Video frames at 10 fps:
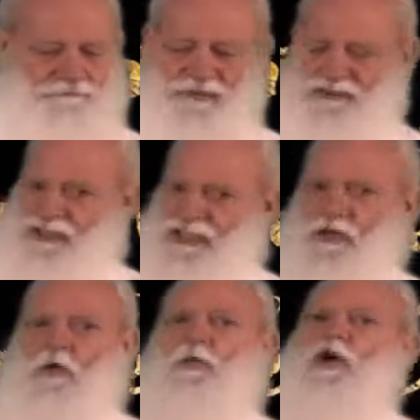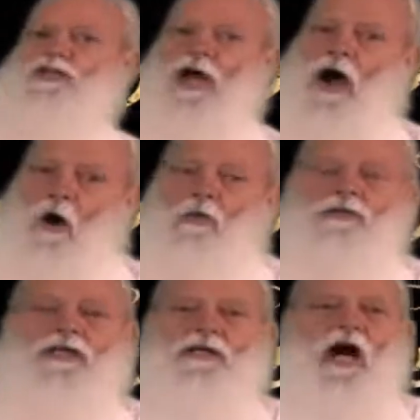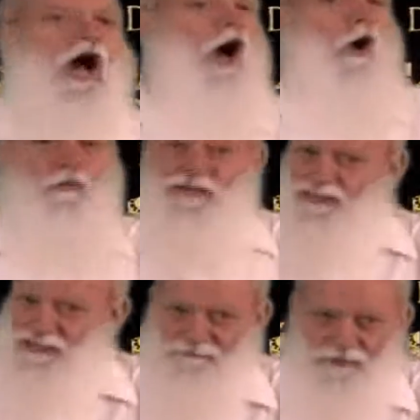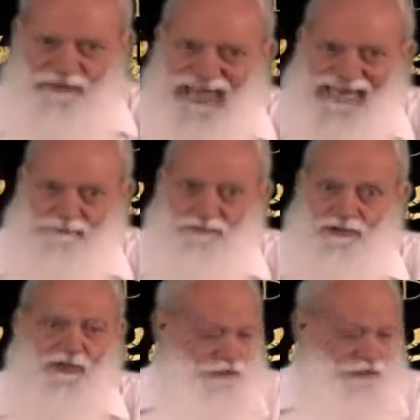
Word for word: But see, we're taught all these different names,